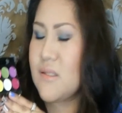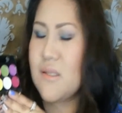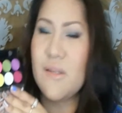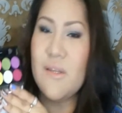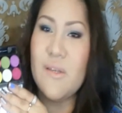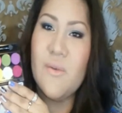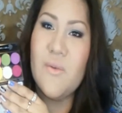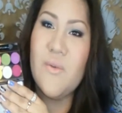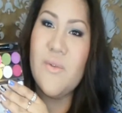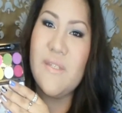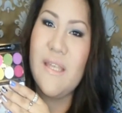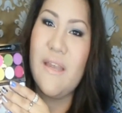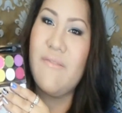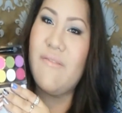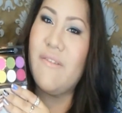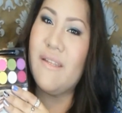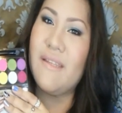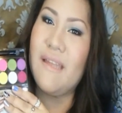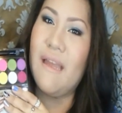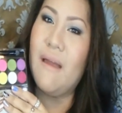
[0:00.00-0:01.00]
to use
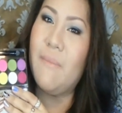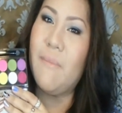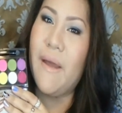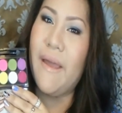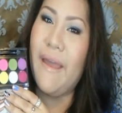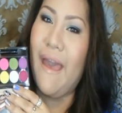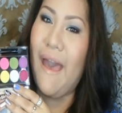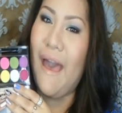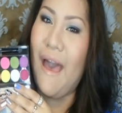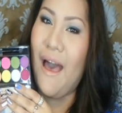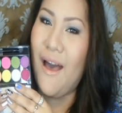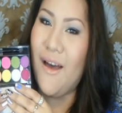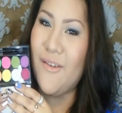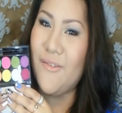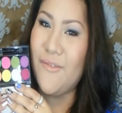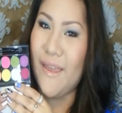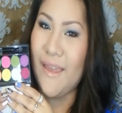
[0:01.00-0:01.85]
every time I have